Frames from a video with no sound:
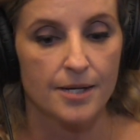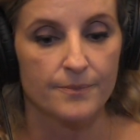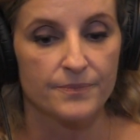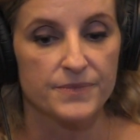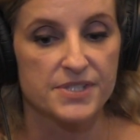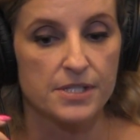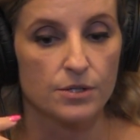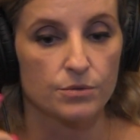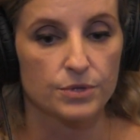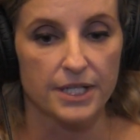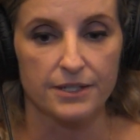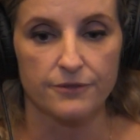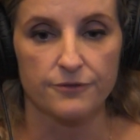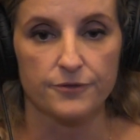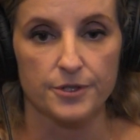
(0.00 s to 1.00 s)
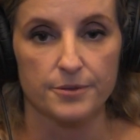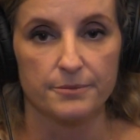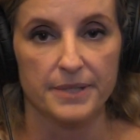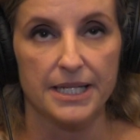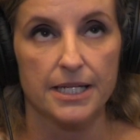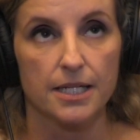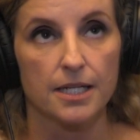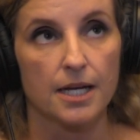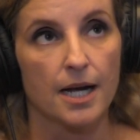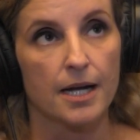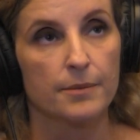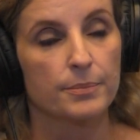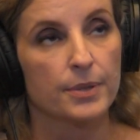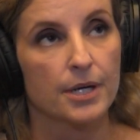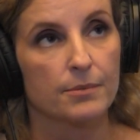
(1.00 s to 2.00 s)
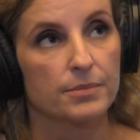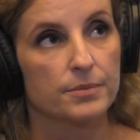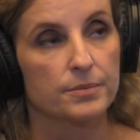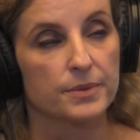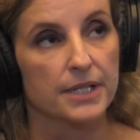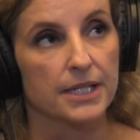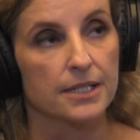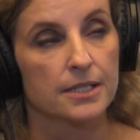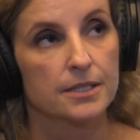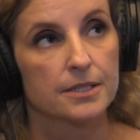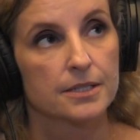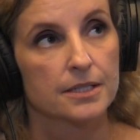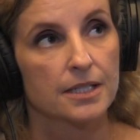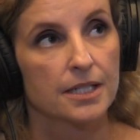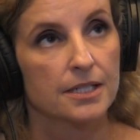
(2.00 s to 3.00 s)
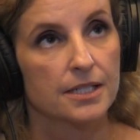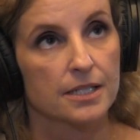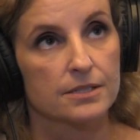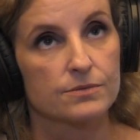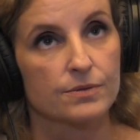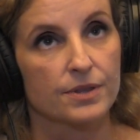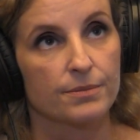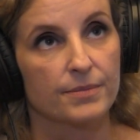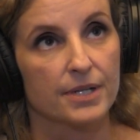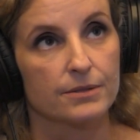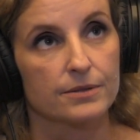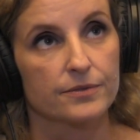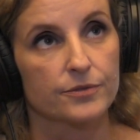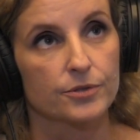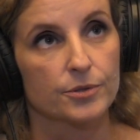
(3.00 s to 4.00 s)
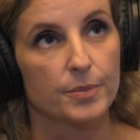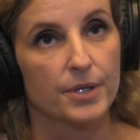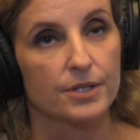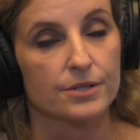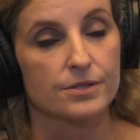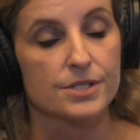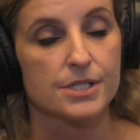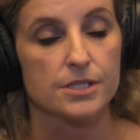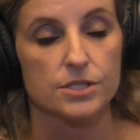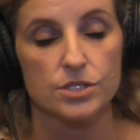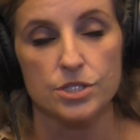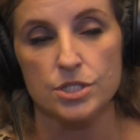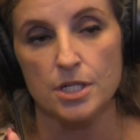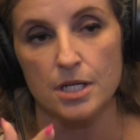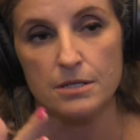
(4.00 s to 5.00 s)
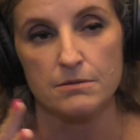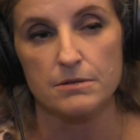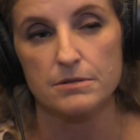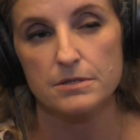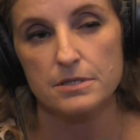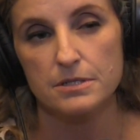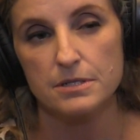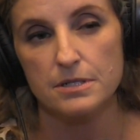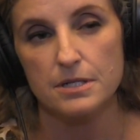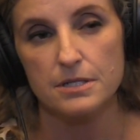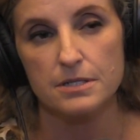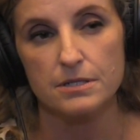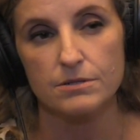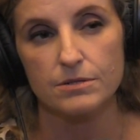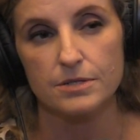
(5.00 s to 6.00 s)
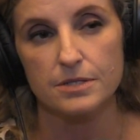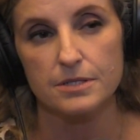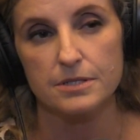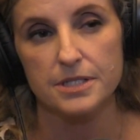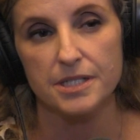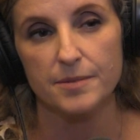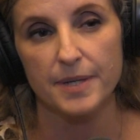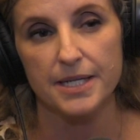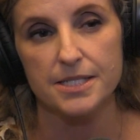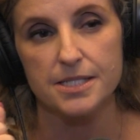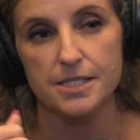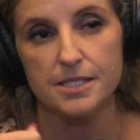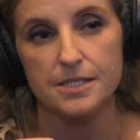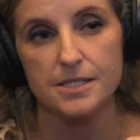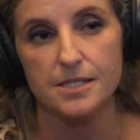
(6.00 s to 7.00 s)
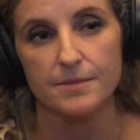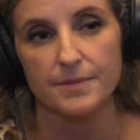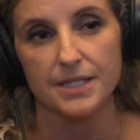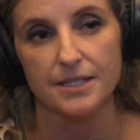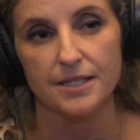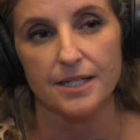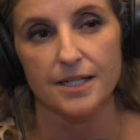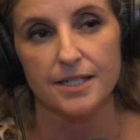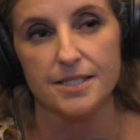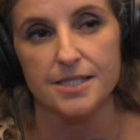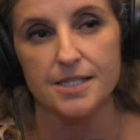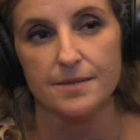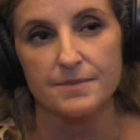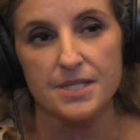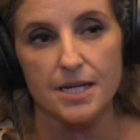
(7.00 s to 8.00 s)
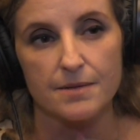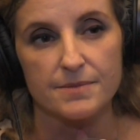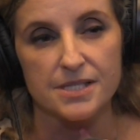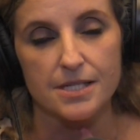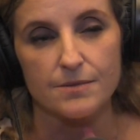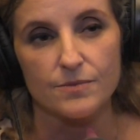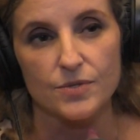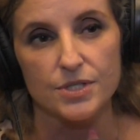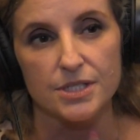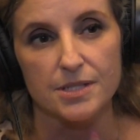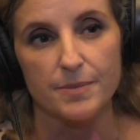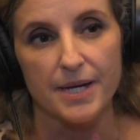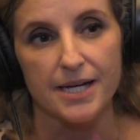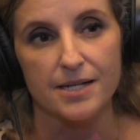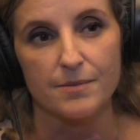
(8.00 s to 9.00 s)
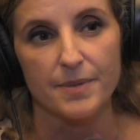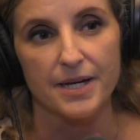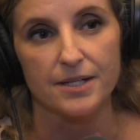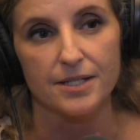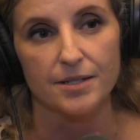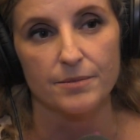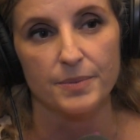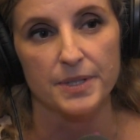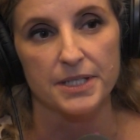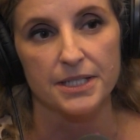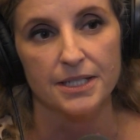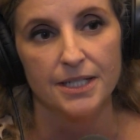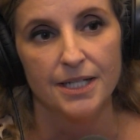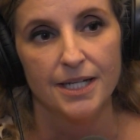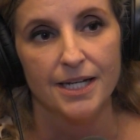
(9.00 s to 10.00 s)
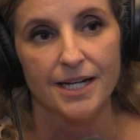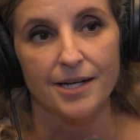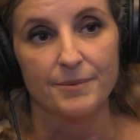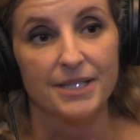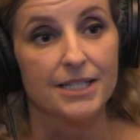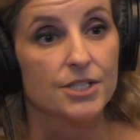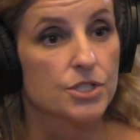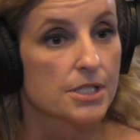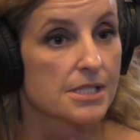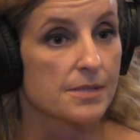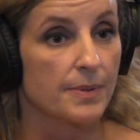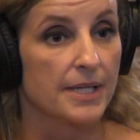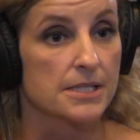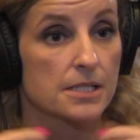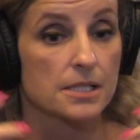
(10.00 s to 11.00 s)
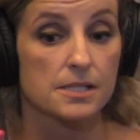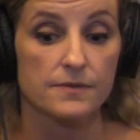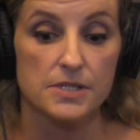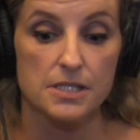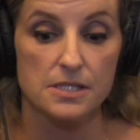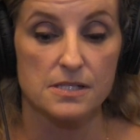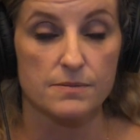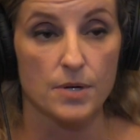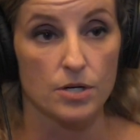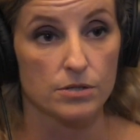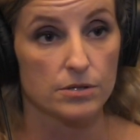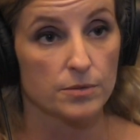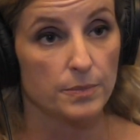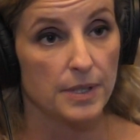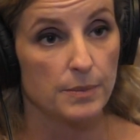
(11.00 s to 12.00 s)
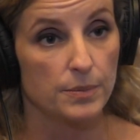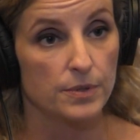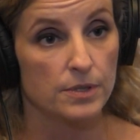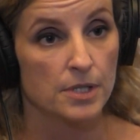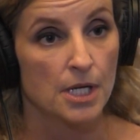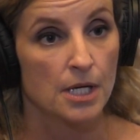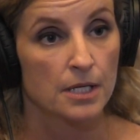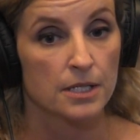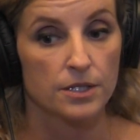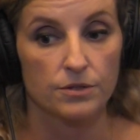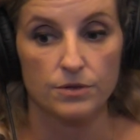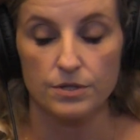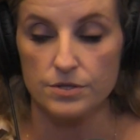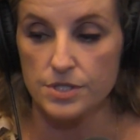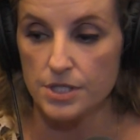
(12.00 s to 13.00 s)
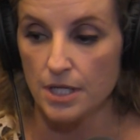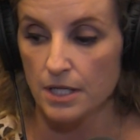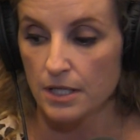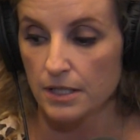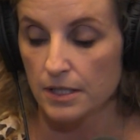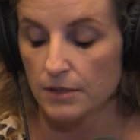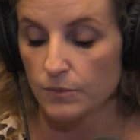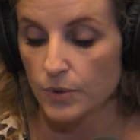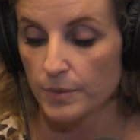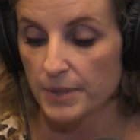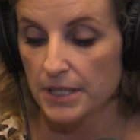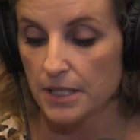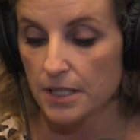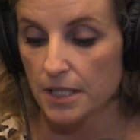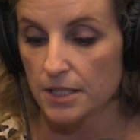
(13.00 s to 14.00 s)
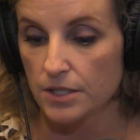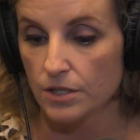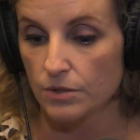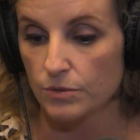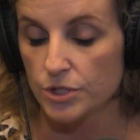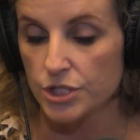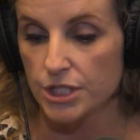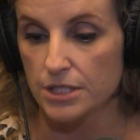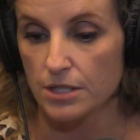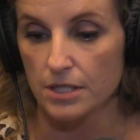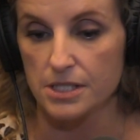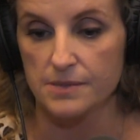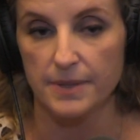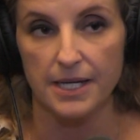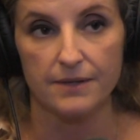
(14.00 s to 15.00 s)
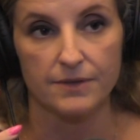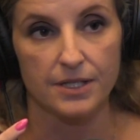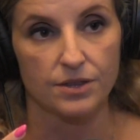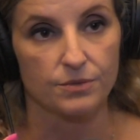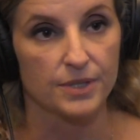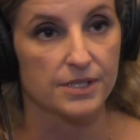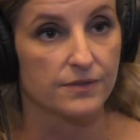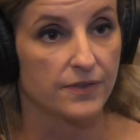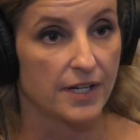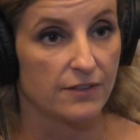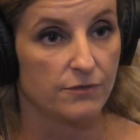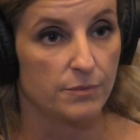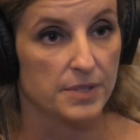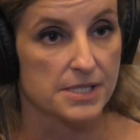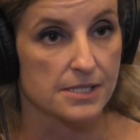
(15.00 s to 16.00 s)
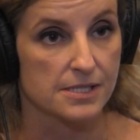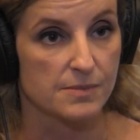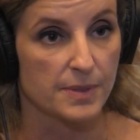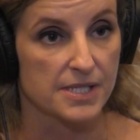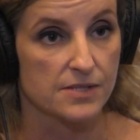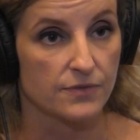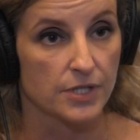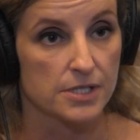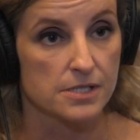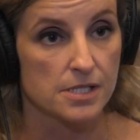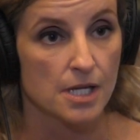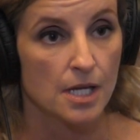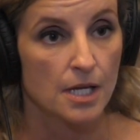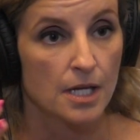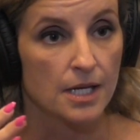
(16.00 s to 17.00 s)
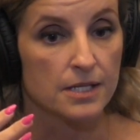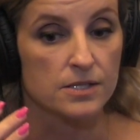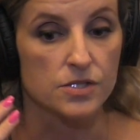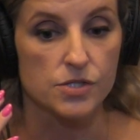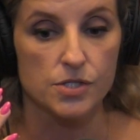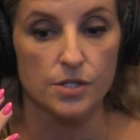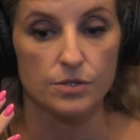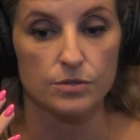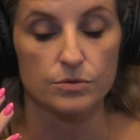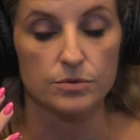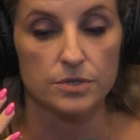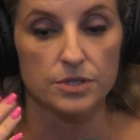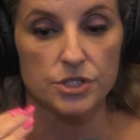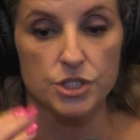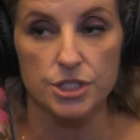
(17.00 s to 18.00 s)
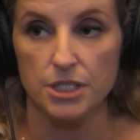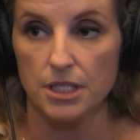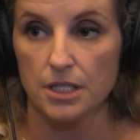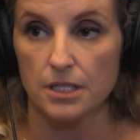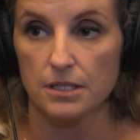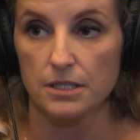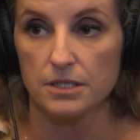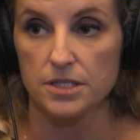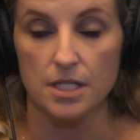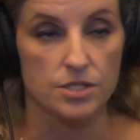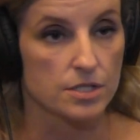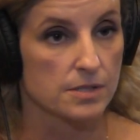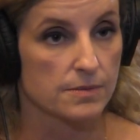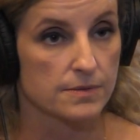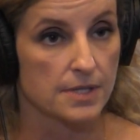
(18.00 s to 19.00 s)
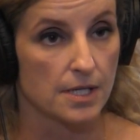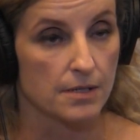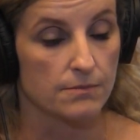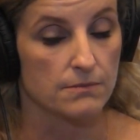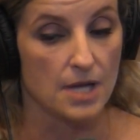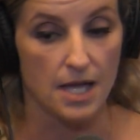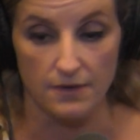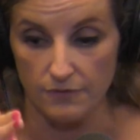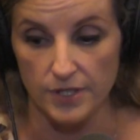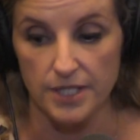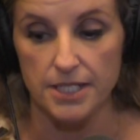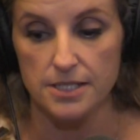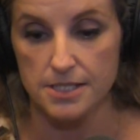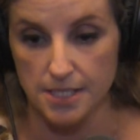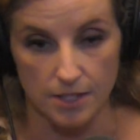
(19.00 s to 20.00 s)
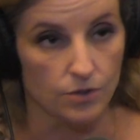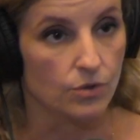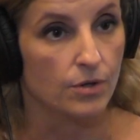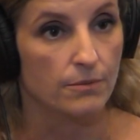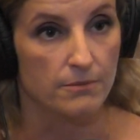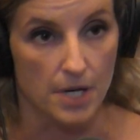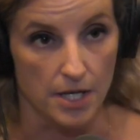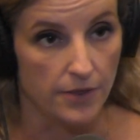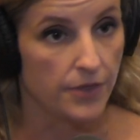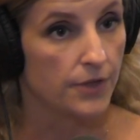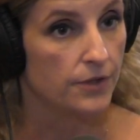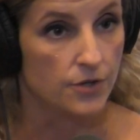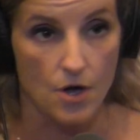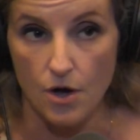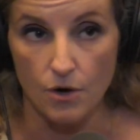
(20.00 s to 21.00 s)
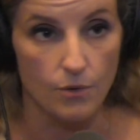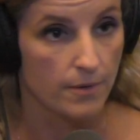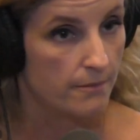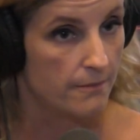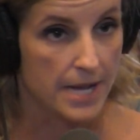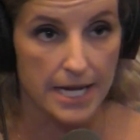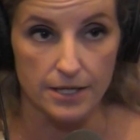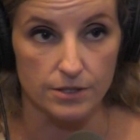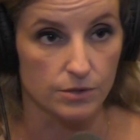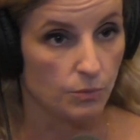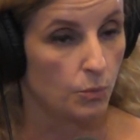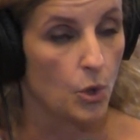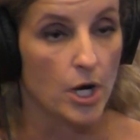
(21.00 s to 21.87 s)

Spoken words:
So like for me, I probably connect with my referral partners in general on a quarterly basis. I mean, sometimes I'm really bad about it, but I mean, it just depends. Because if it's a small group of people, there's a woman that I know where she talks about having 3 to 5 business best friends. And so she touches them every single month, no matter what.